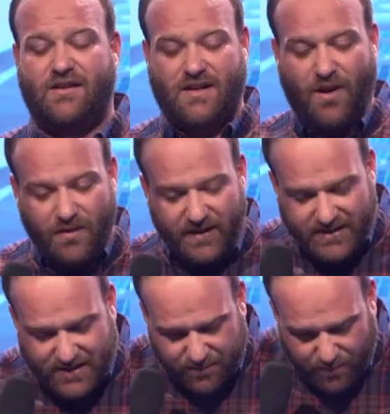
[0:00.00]
Come on,
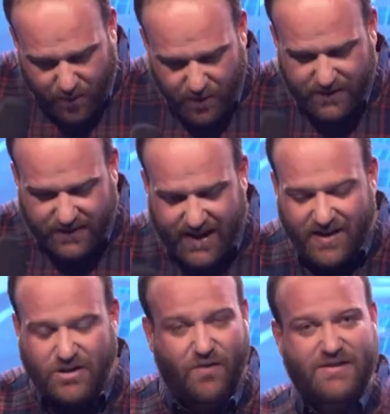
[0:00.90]
let's put
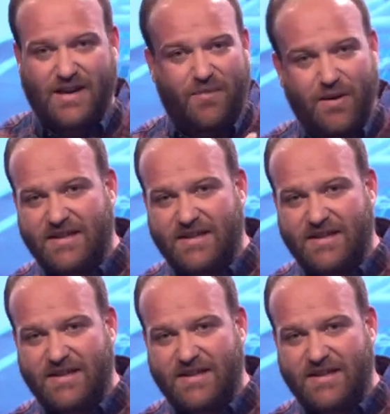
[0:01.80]
downtime. For some people,